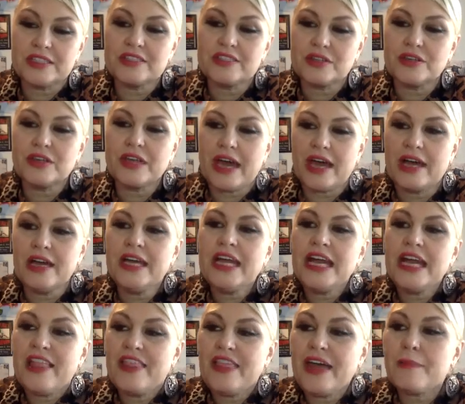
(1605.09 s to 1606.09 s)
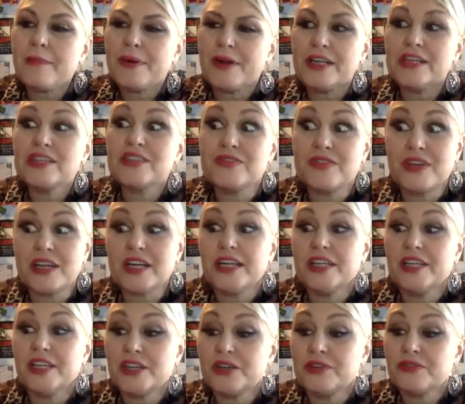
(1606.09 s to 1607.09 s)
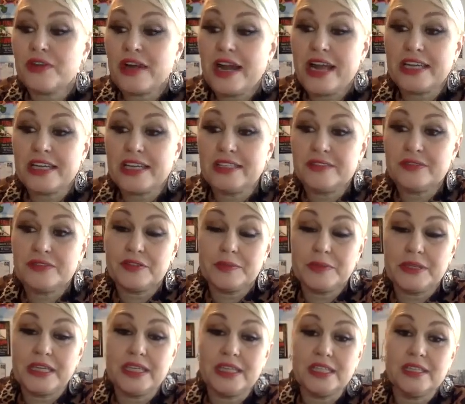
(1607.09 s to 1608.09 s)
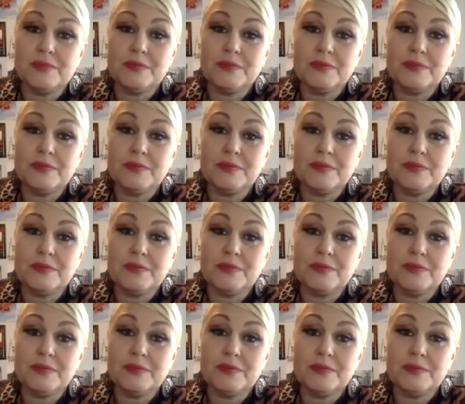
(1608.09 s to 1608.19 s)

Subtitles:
So yeah, that part is very nerve-wracking for me,